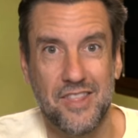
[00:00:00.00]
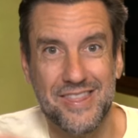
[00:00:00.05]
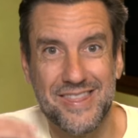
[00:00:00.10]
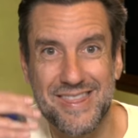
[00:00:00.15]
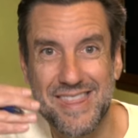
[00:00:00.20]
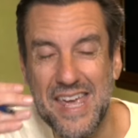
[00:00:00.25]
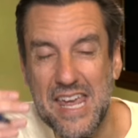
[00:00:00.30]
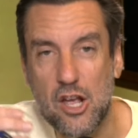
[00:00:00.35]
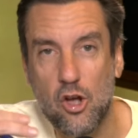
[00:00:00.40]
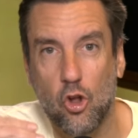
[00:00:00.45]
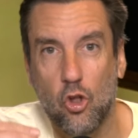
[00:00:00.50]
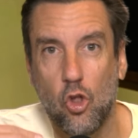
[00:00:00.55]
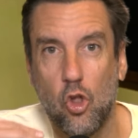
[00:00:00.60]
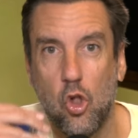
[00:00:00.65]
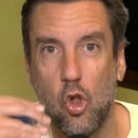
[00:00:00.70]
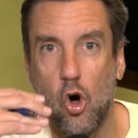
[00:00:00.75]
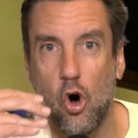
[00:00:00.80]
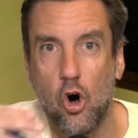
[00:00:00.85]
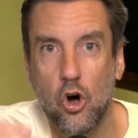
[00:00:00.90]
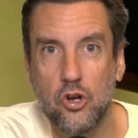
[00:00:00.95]
Think
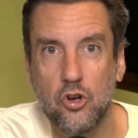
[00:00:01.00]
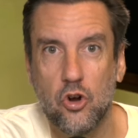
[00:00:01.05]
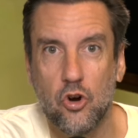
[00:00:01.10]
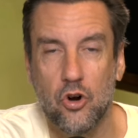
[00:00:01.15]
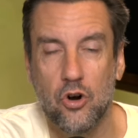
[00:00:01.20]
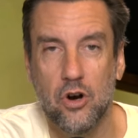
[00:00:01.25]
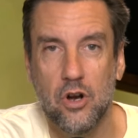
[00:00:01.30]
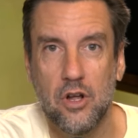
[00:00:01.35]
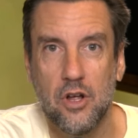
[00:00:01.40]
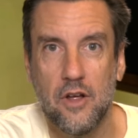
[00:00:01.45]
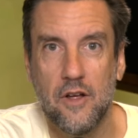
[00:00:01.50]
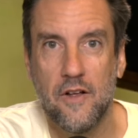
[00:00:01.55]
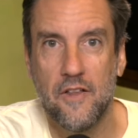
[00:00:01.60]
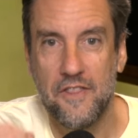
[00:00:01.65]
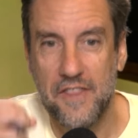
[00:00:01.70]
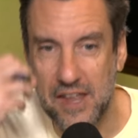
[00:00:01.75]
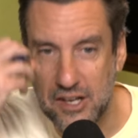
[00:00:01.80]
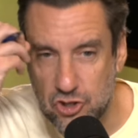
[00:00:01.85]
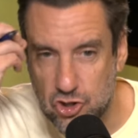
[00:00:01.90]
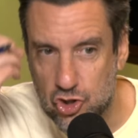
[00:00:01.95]
longer
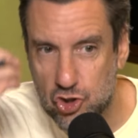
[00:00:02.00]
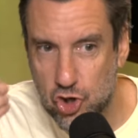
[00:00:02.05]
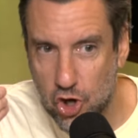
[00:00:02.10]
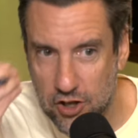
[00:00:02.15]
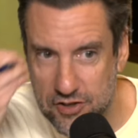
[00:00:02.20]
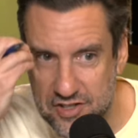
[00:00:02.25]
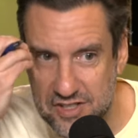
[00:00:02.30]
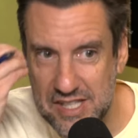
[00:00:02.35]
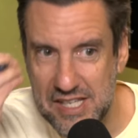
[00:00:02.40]
than just